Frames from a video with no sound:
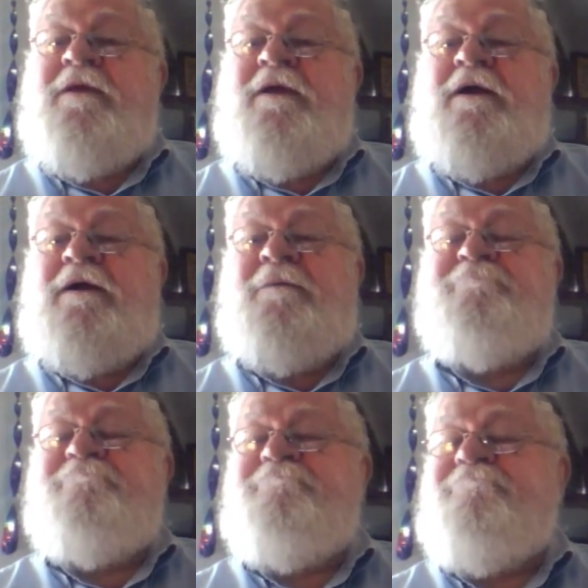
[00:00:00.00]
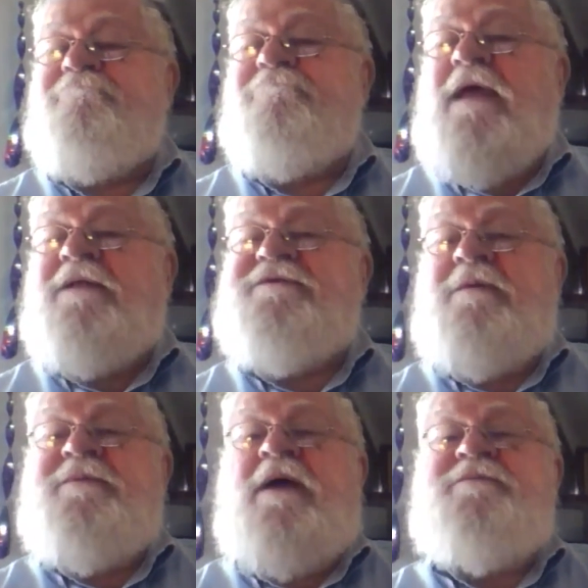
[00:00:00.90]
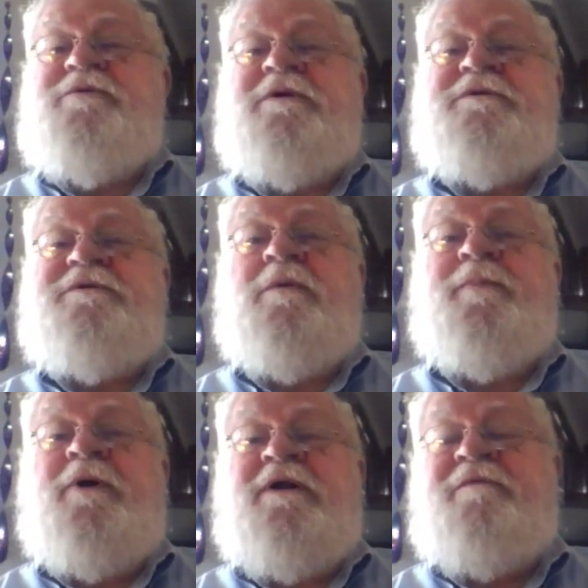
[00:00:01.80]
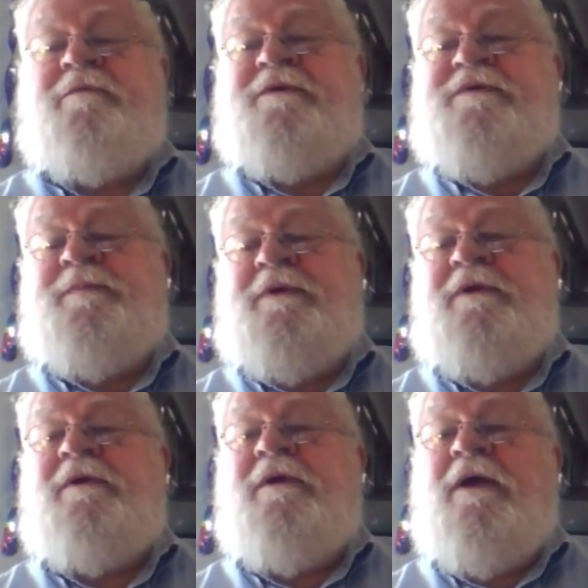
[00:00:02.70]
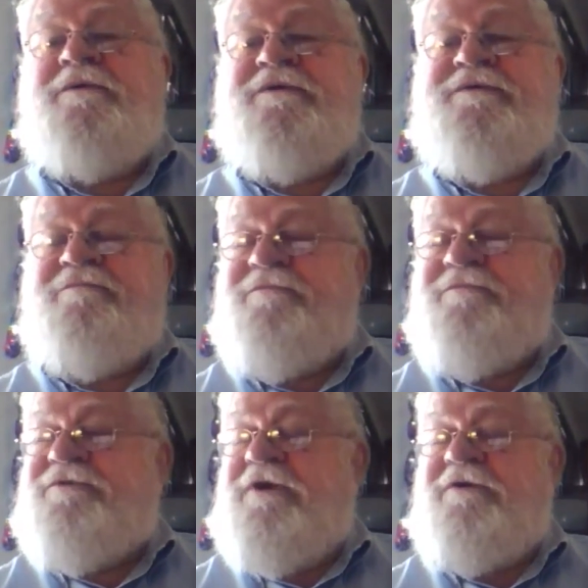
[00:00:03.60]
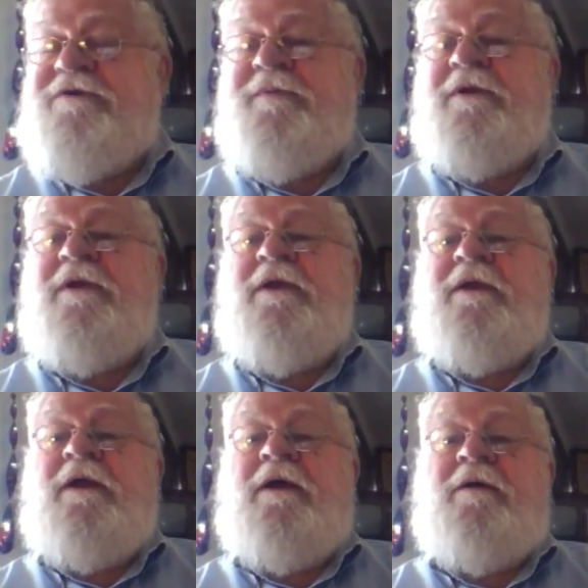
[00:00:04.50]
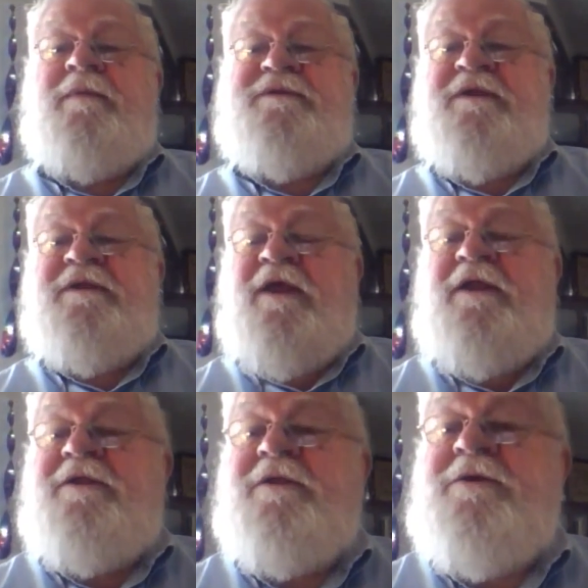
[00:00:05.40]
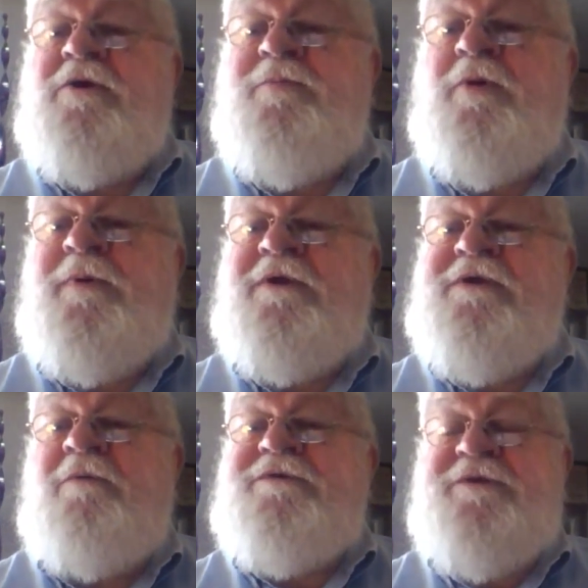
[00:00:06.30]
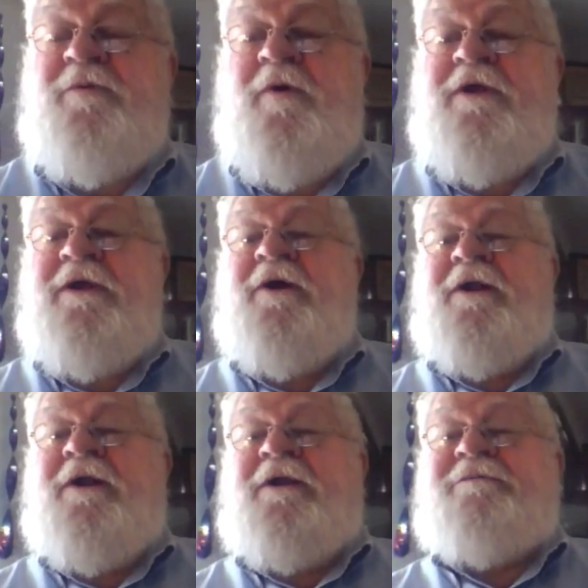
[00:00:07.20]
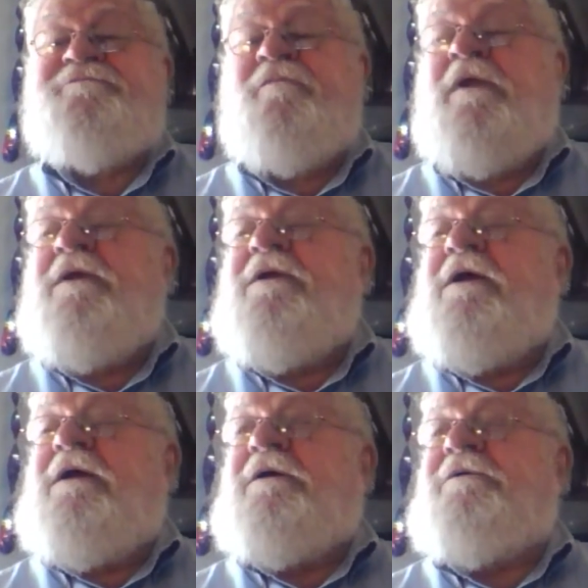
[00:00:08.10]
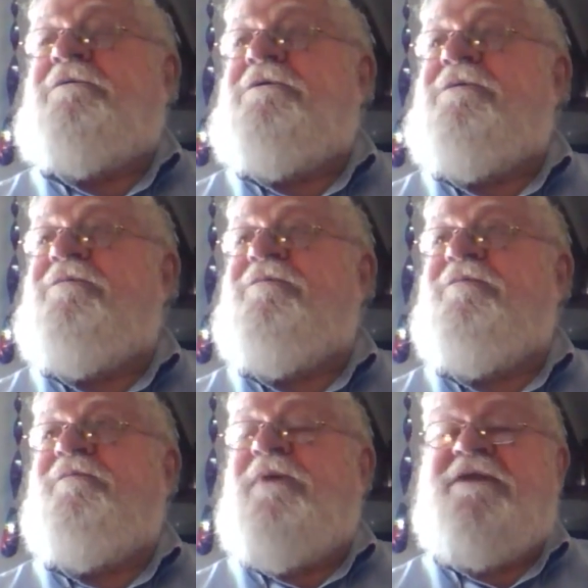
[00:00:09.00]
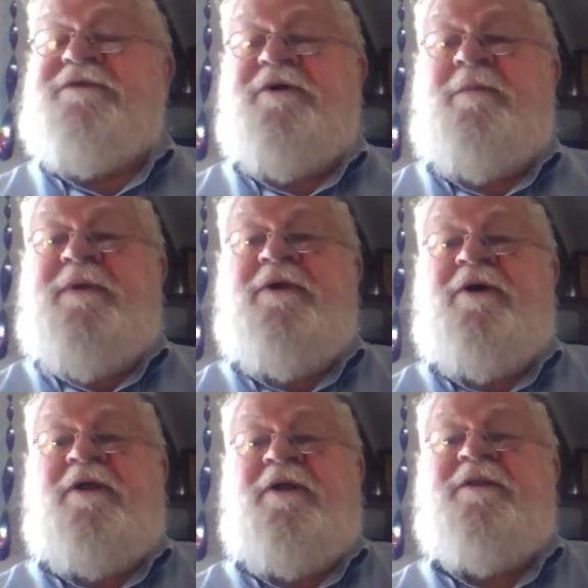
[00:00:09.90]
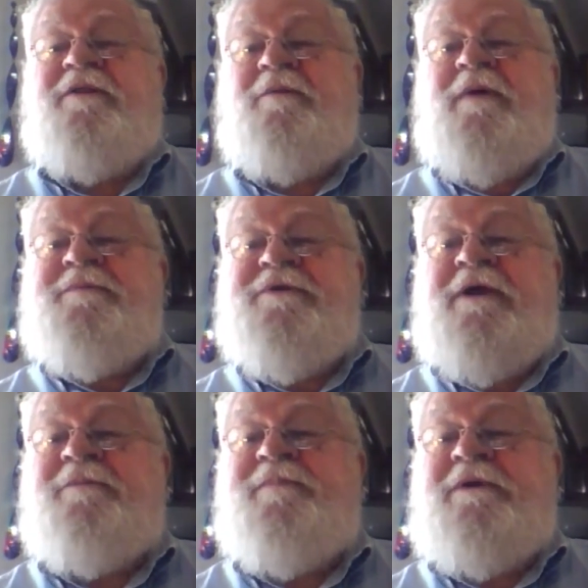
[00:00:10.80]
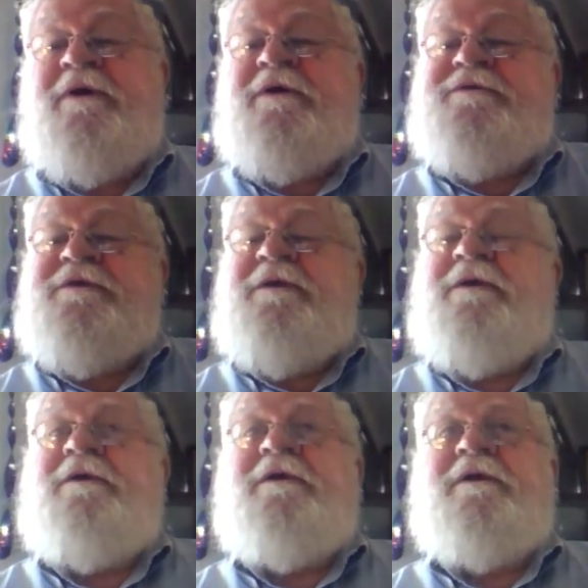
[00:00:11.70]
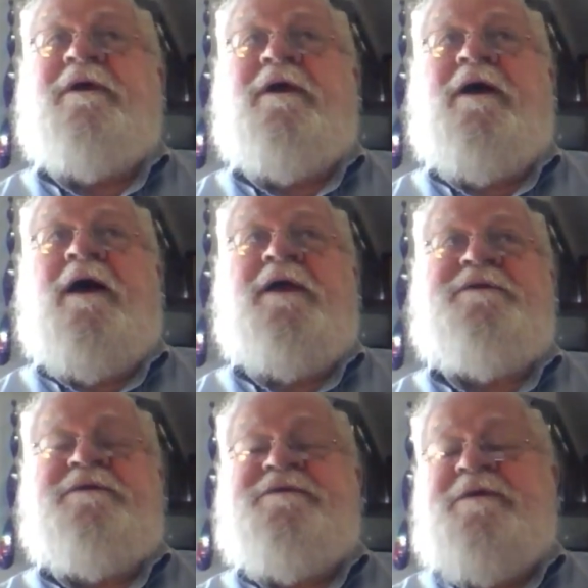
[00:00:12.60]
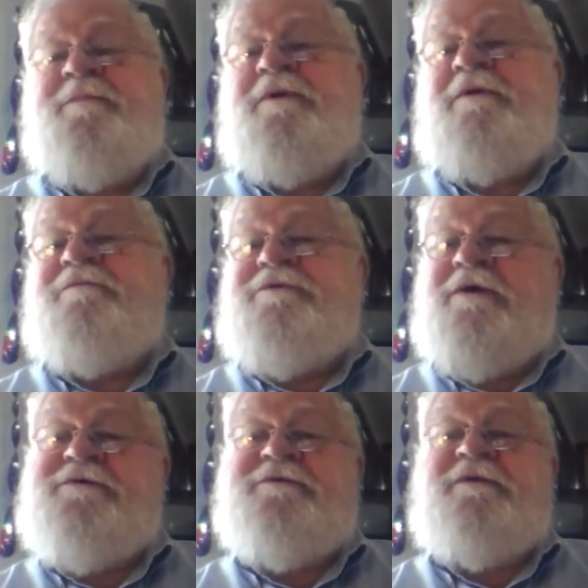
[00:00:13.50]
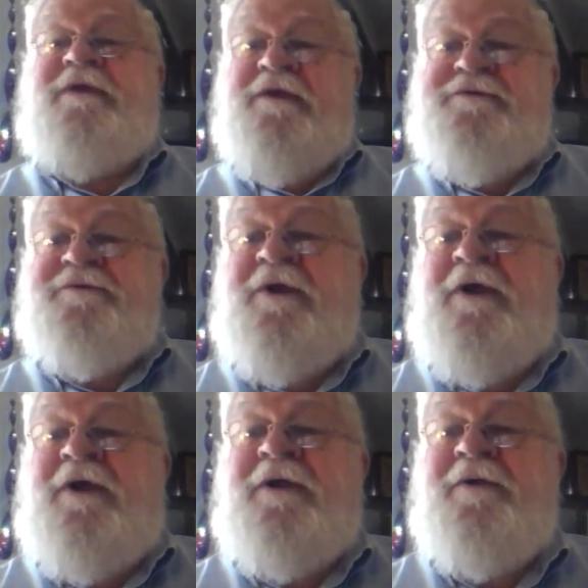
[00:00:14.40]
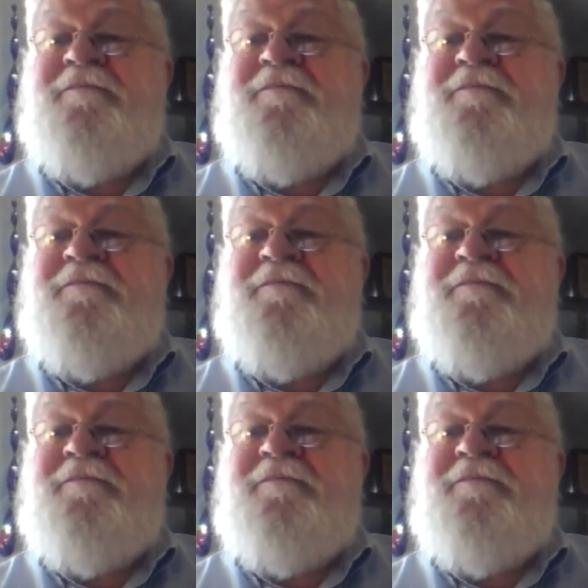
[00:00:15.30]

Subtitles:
And sometimes you can do a part of a recipe. I'll just share something. It didn't get into the cookbook because I was still working on it. But it's going to be on the website because I did something just yesterday.